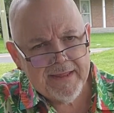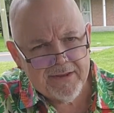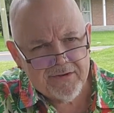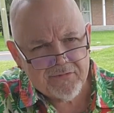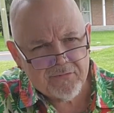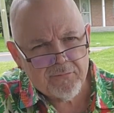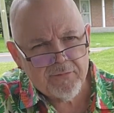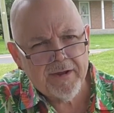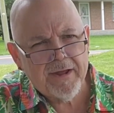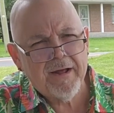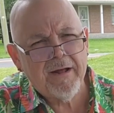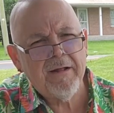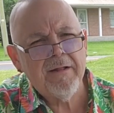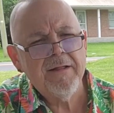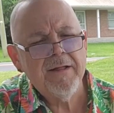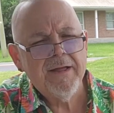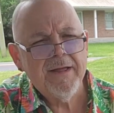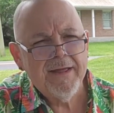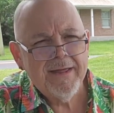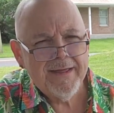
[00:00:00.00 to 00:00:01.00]

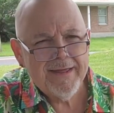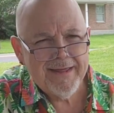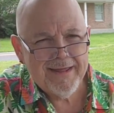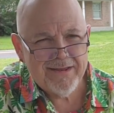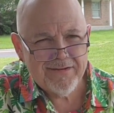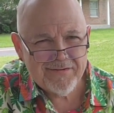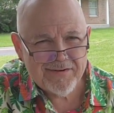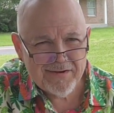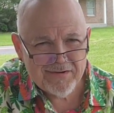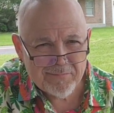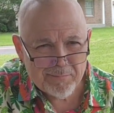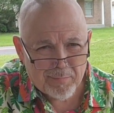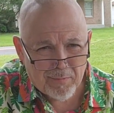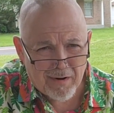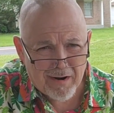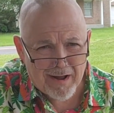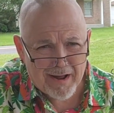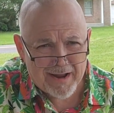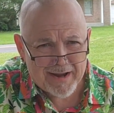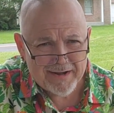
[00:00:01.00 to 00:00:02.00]
Israel is his
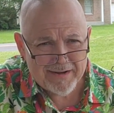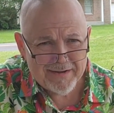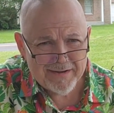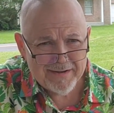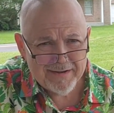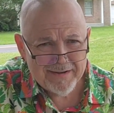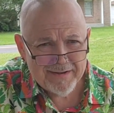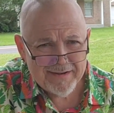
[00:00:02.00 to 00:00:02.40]
bride.